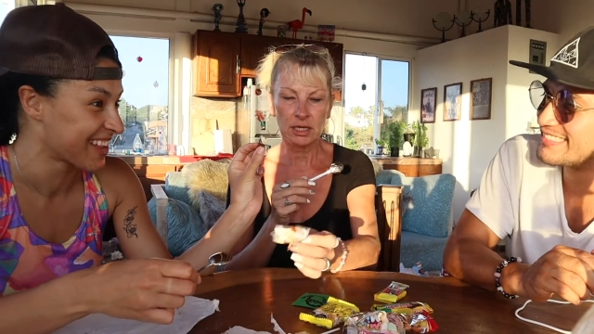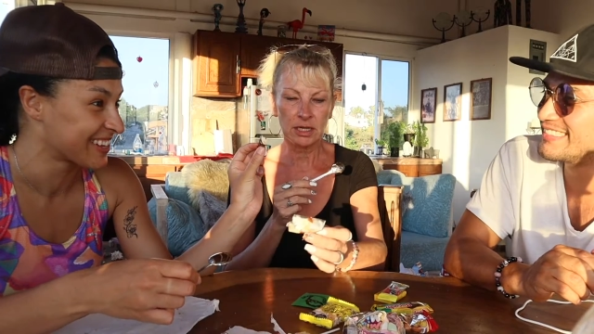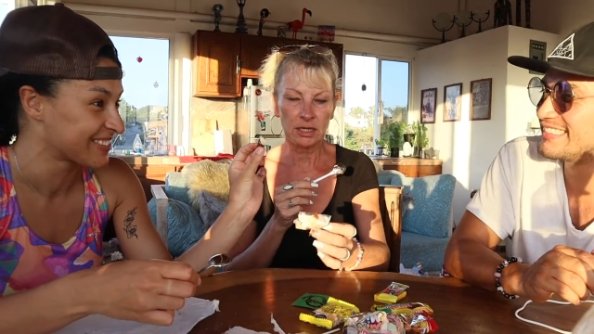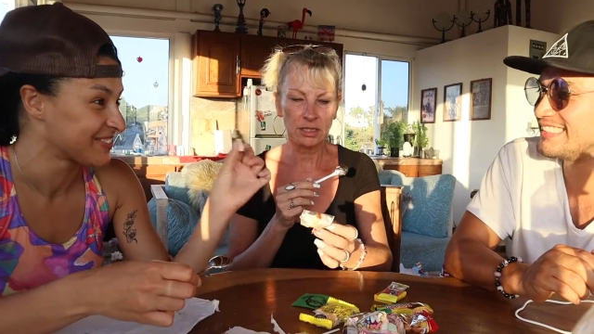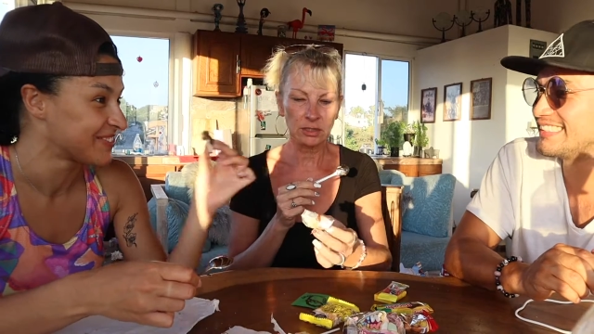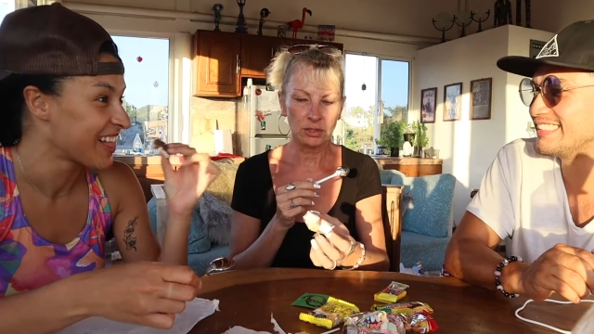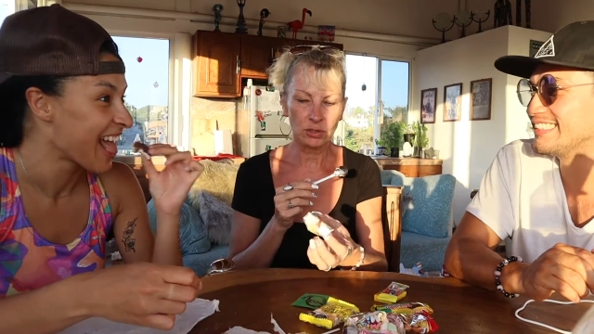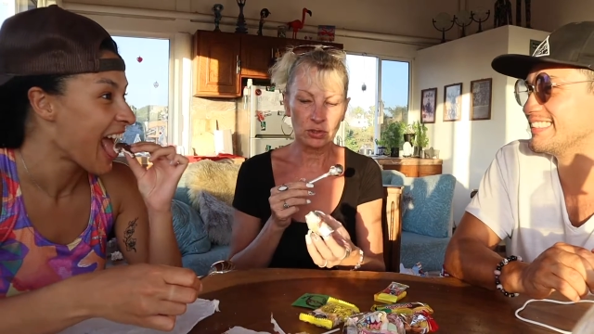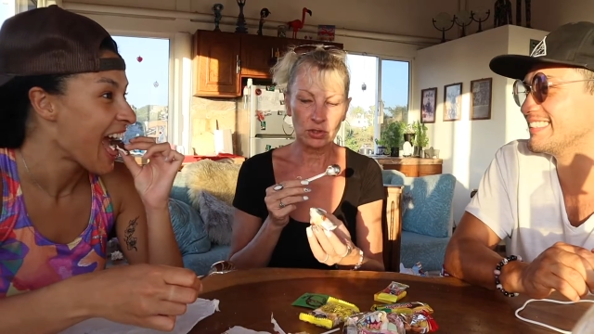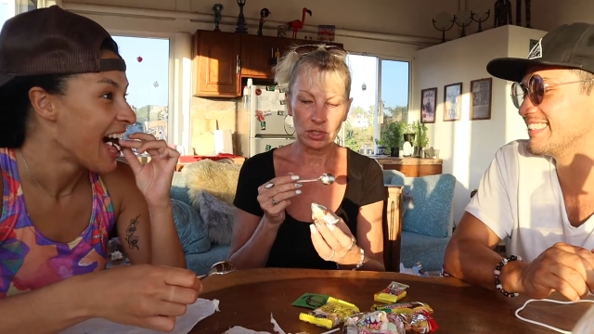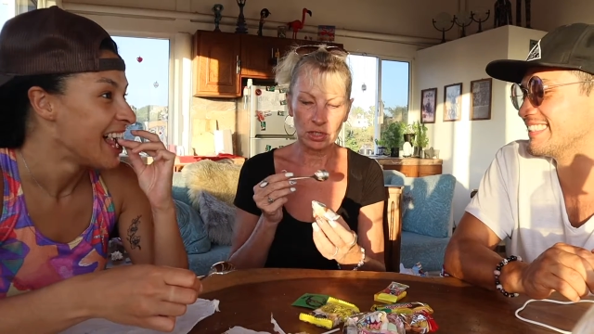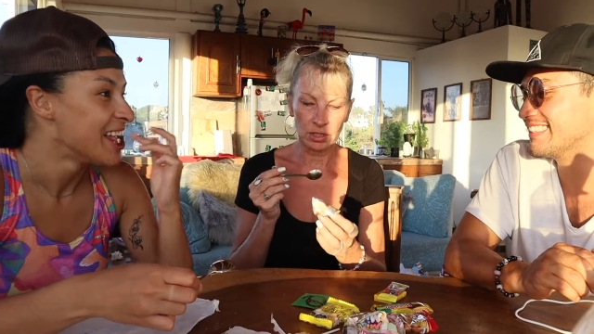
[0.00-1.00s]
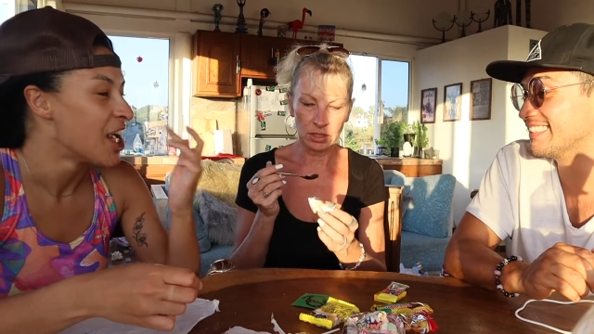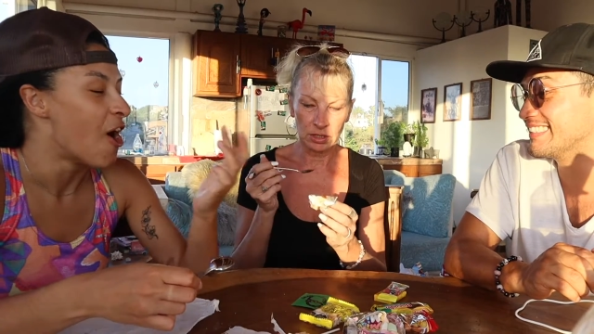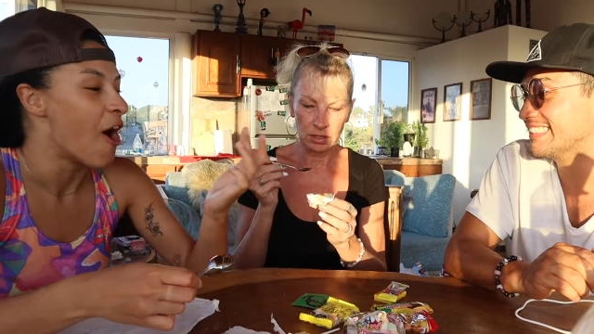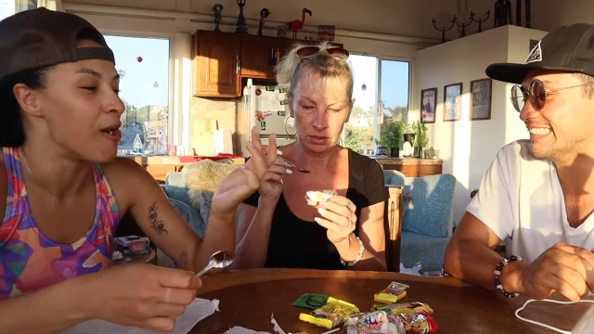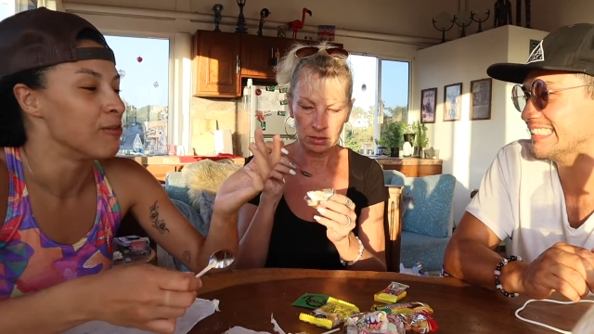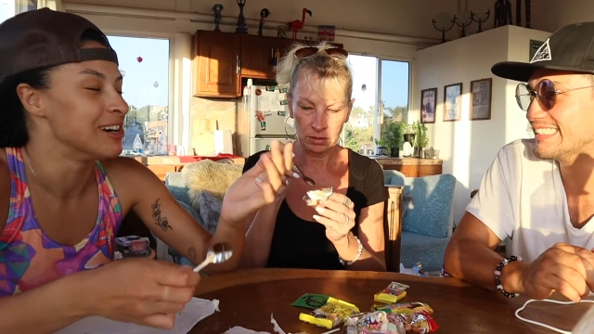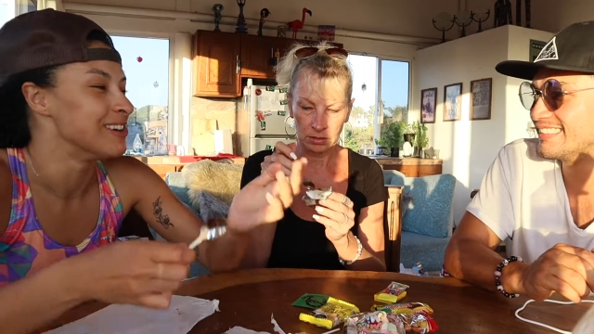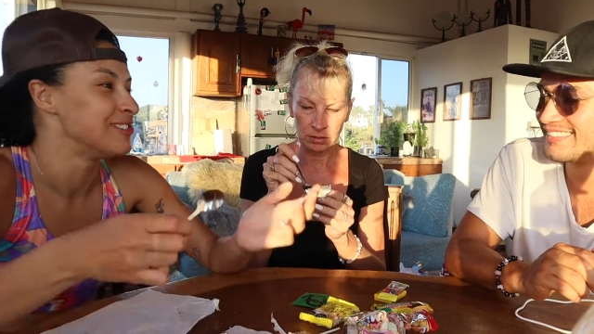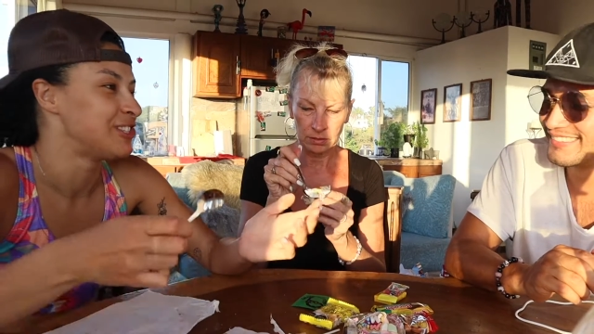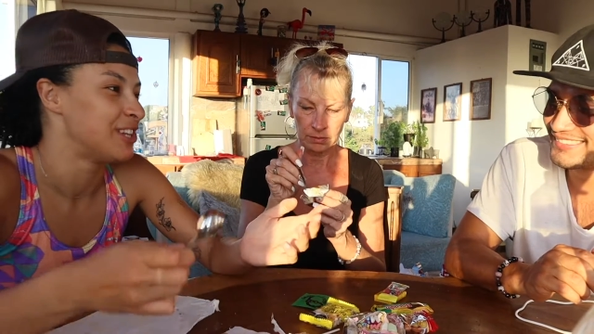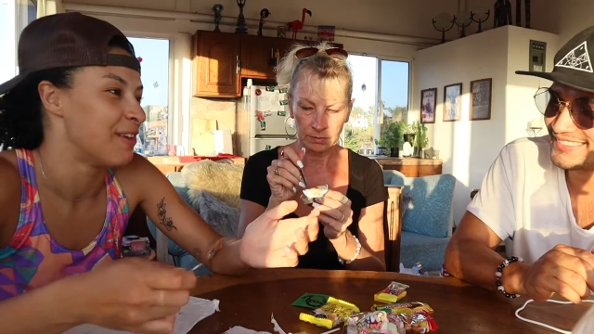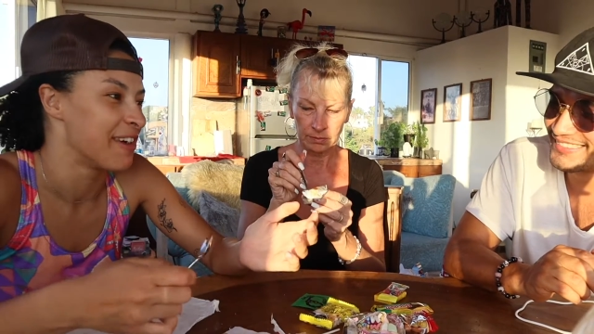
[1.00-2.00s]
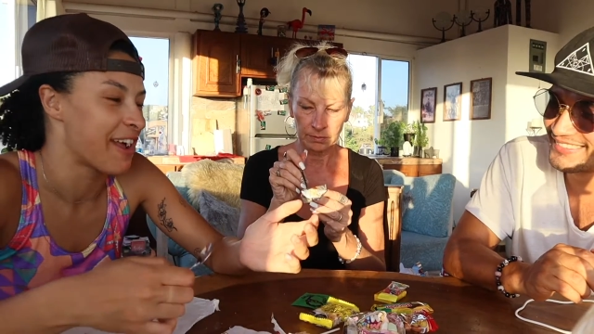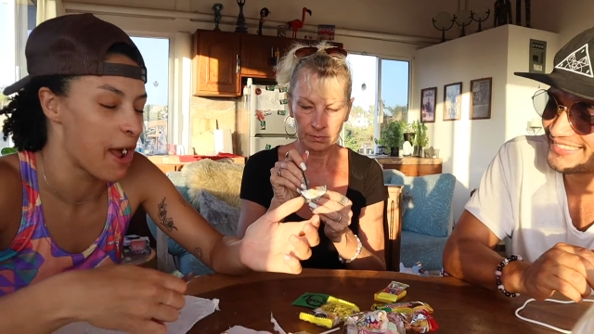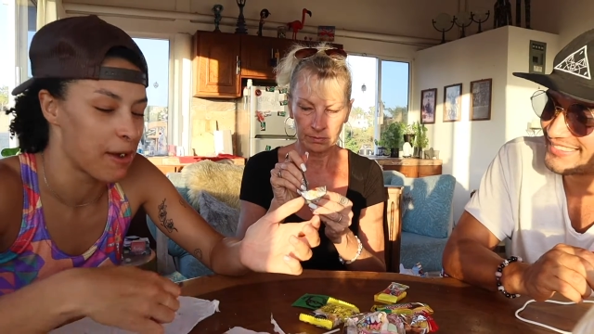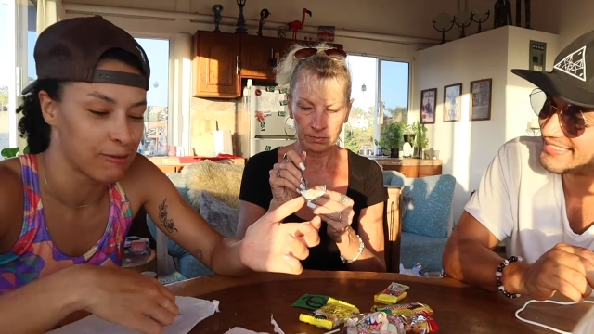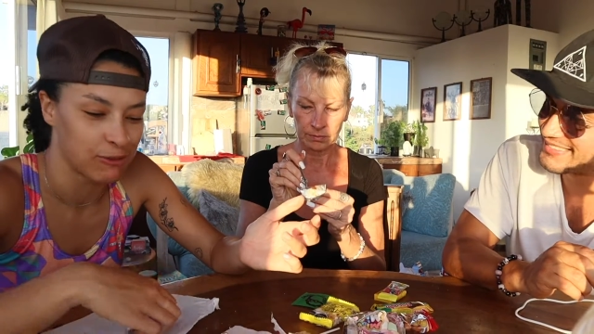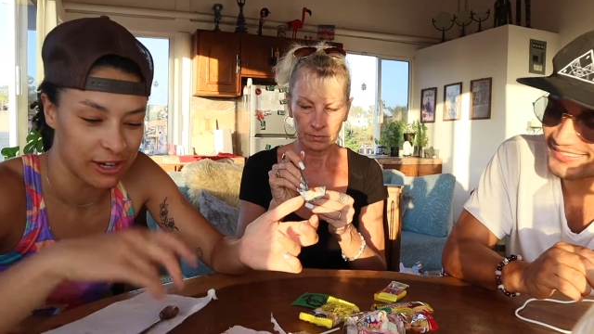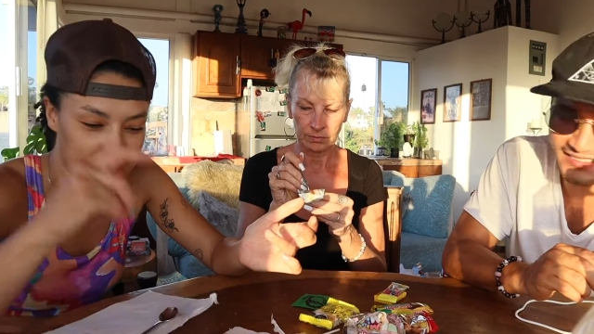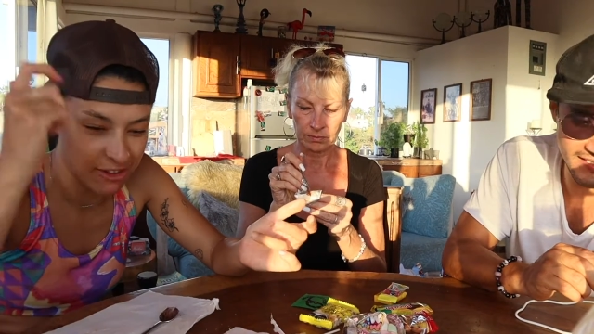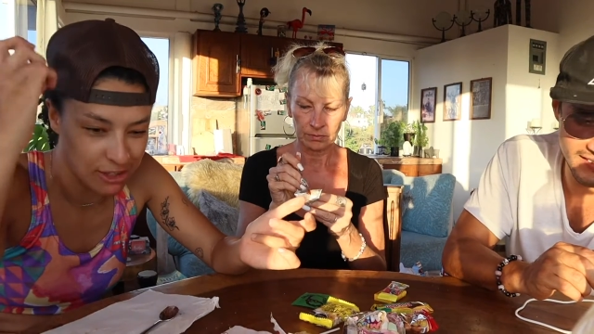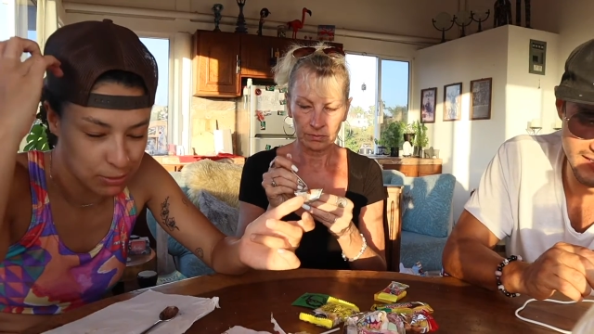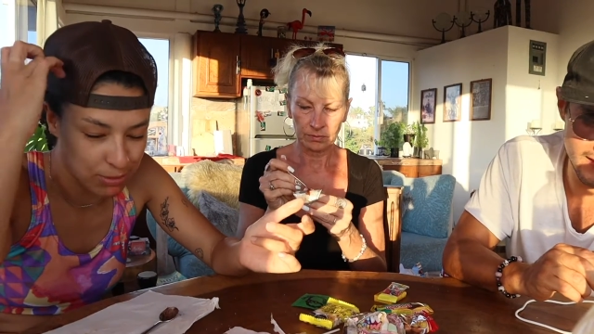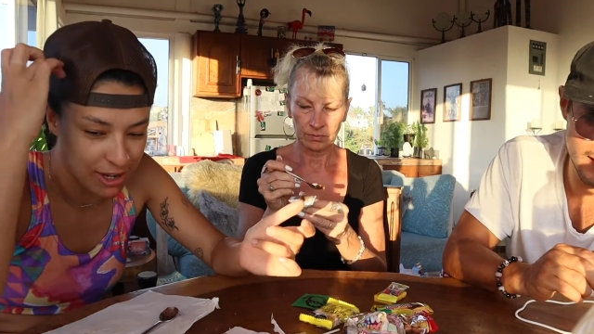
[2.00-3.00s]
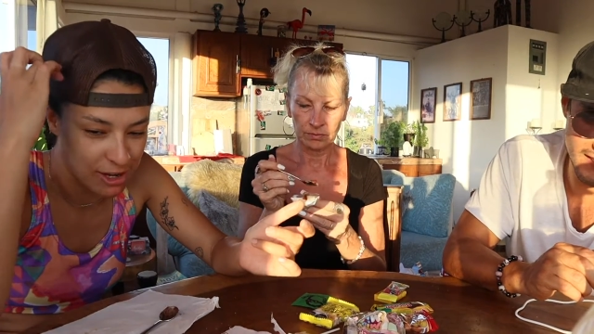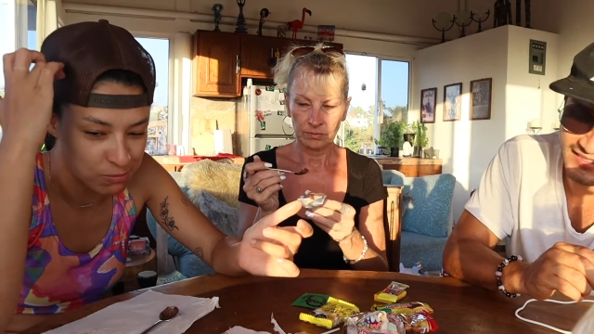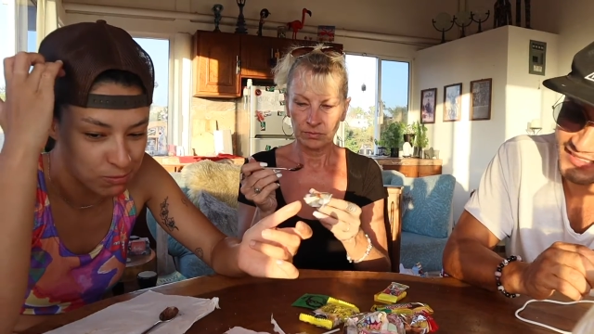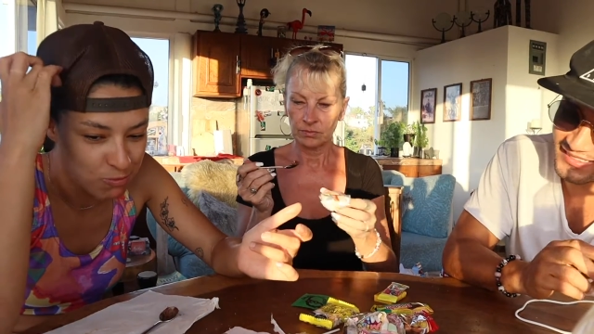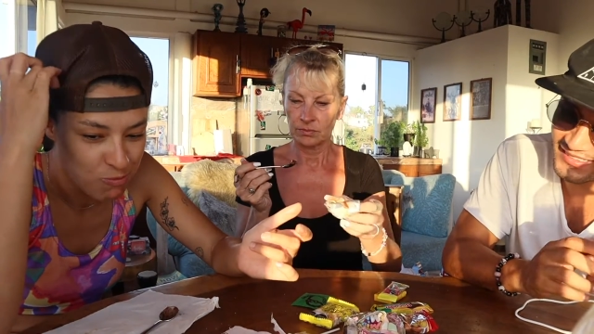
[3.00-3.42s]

Speaker 1: like, this is good. I remember I was stomach ache before getting on this plane.